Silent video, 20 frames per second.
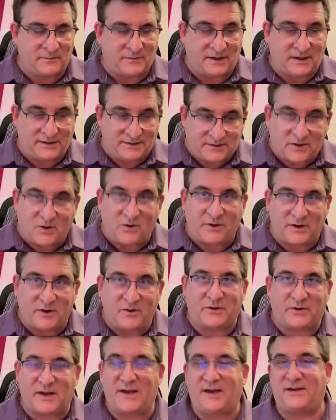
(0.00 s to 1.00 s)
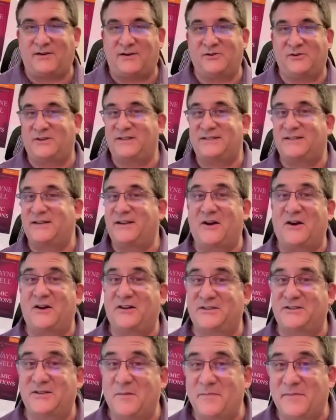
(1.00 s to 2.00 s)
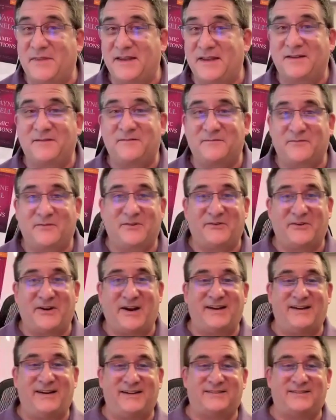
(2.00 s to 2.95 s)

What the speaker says: it's going okay. You're listening on something, right?